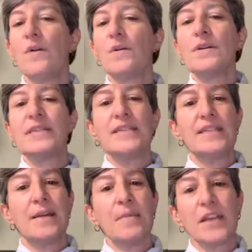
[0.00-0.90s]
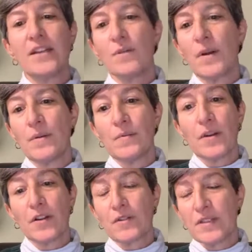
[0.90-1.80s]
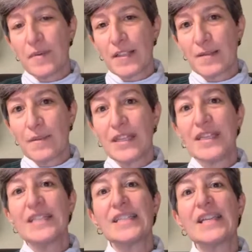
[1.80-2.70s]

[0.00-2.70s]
or stepping into one with bigger responsibilities,